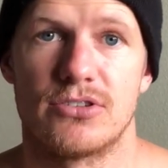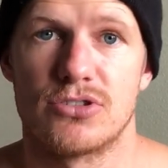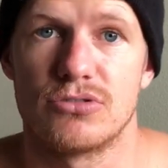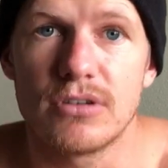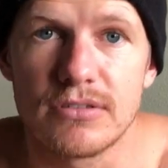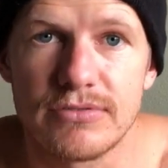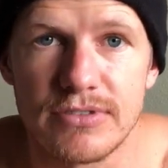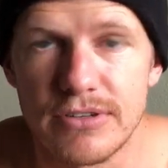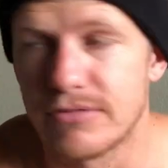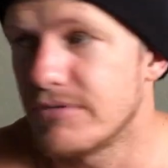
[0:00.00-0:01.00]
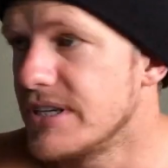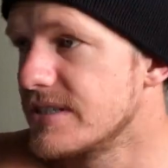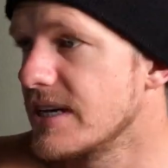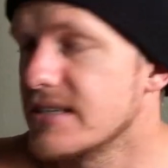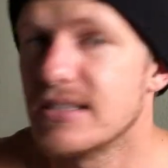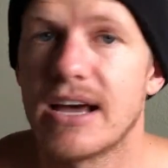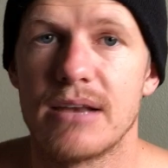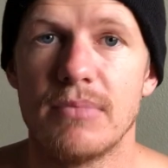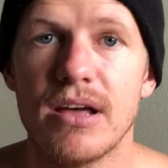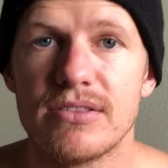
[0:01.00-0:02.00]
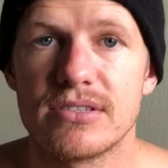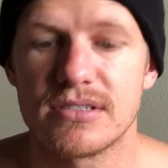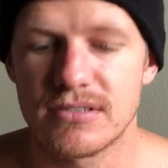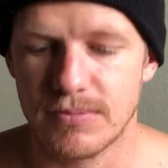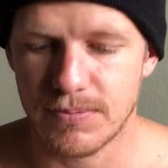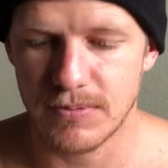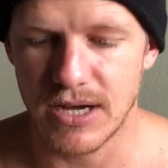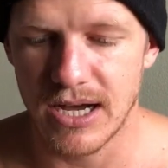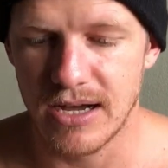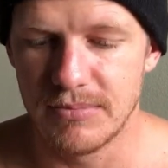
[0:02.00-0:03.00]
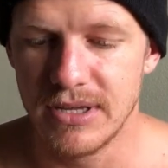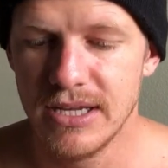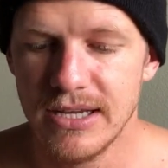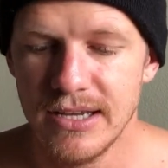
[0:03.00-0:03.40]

a, struggle for three, six, nine months, um,